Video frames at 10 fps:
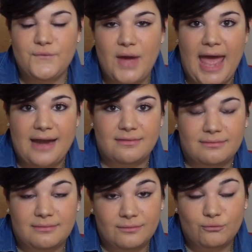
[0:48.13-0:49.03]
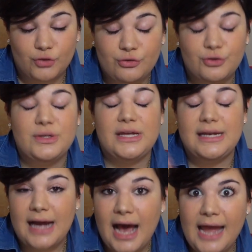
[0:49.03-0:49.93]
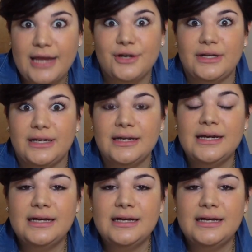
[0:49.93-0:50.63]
and recruited and hired and